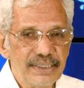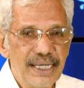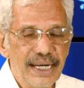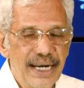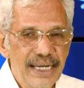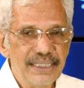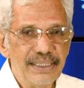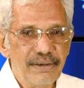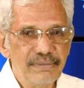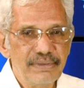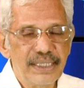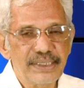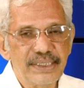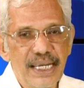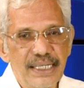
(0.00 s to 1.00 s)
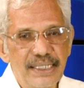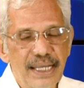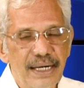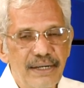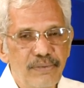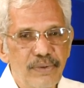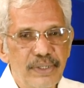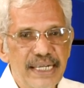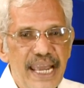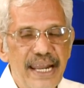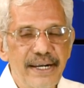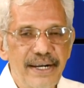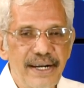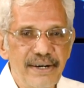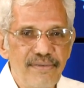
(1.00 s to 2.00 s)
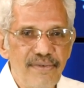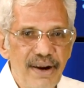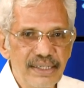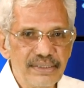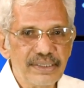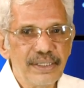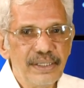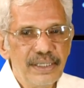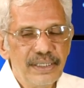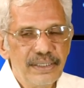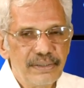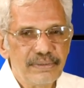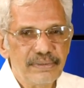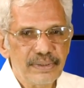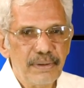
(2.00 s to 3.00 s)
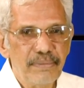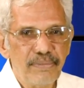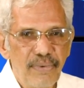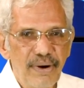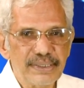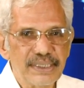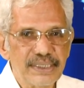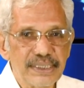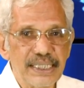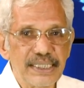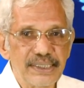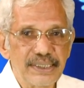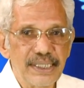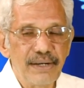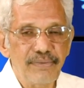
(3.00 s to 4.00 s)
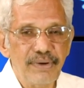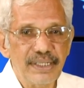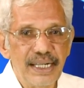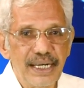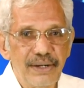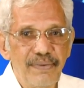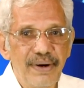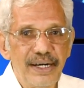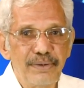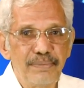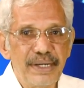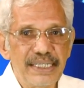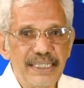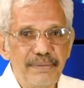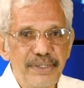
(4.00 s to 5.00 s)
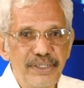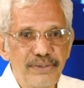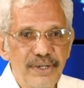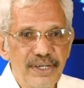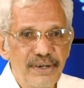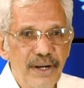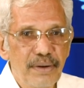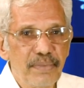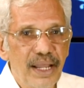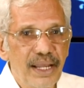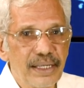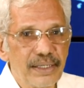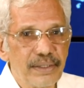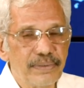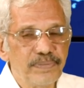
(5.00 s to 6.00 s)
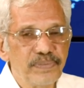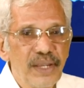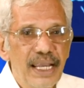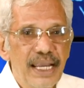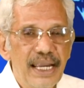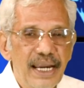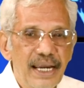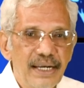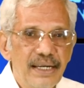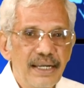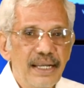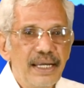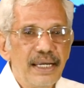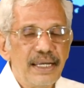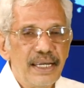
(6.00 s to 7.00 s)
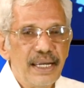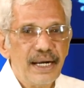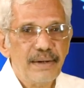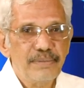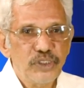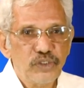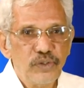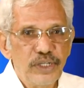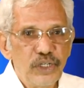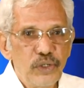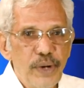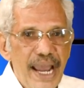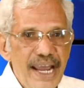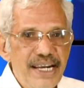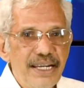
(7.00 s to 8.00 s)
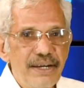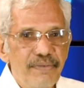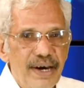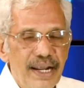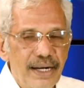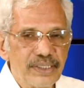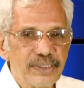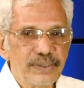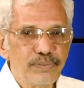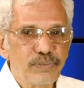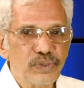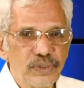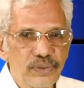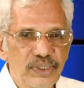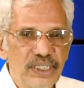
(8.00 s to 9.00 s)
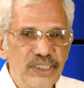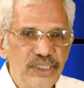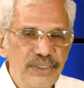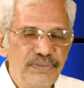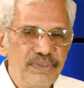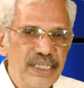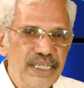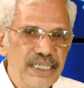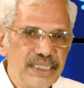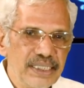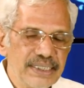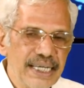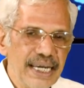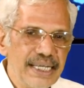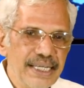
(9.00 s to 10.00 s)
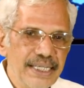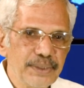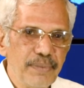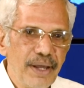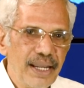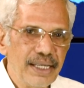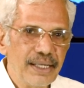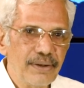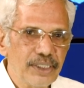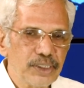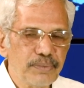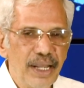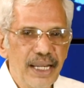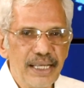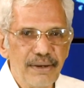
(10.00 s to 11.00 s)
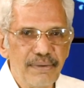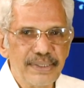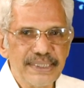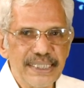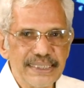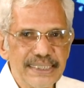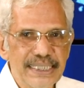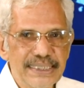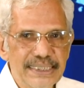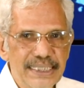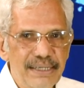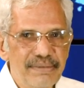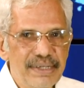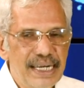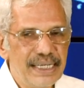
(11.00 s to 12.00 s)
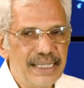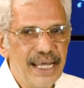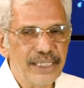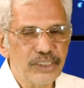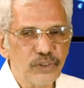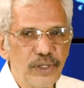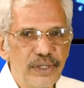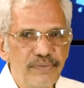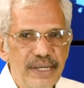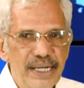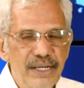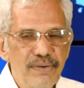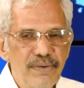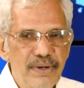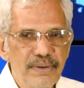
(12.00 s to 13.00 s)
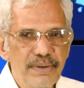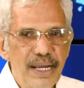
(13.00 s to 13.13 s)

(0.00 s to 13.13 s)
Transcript: Right now we are saying they are good candidate drugs. Some processing is still further required to make them into a drug molecule. And here I am showing you antivirals. So, Sanjeevani designed these molecules, molecule 6 and 7, and they are showing very good